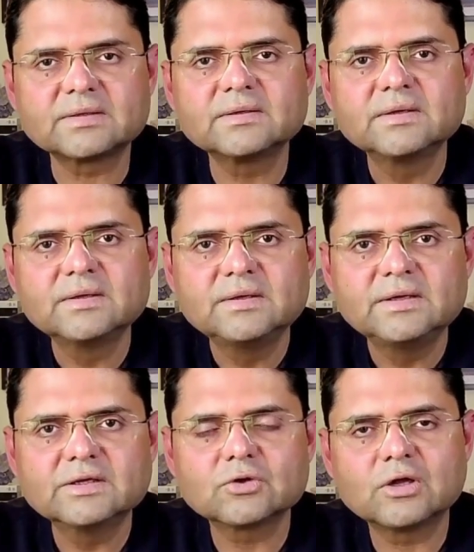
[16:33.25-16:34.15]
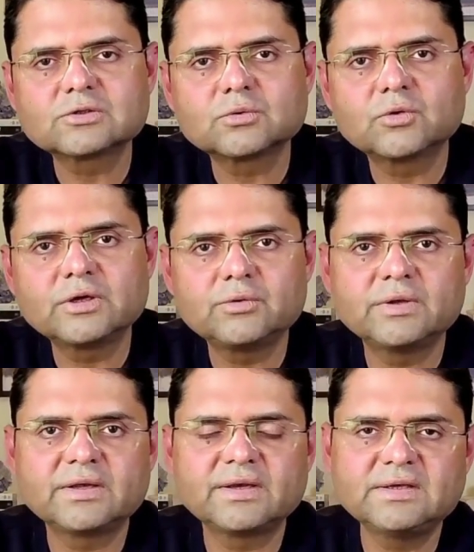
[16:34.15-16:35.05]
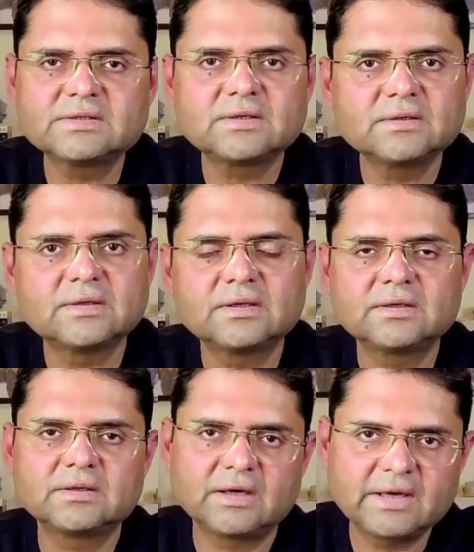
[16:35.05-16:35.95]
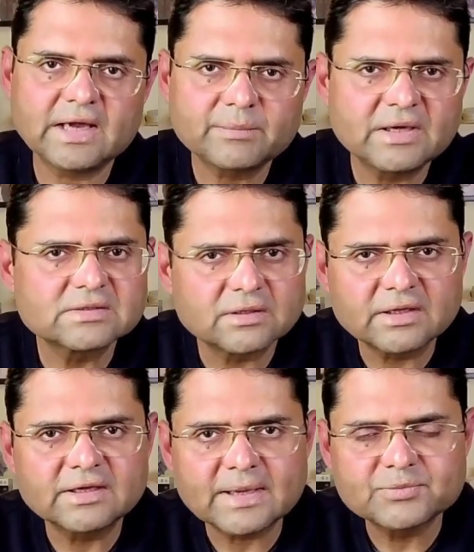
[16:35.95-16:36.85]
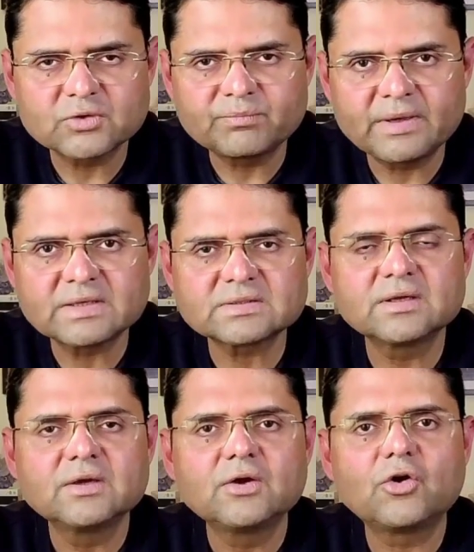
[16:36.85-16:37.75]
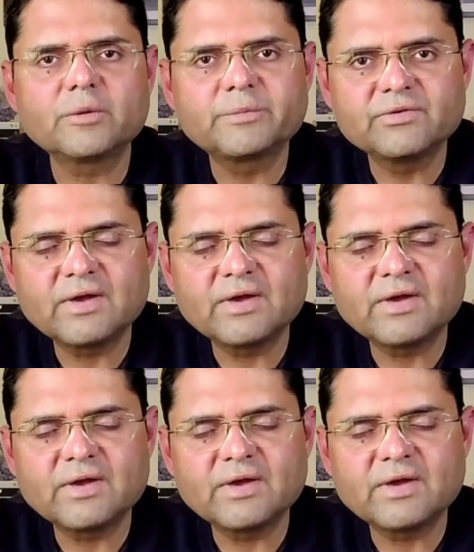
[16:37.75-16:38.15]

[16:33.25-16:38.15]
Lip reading: pattern is also going to increase the attack by certain types of pests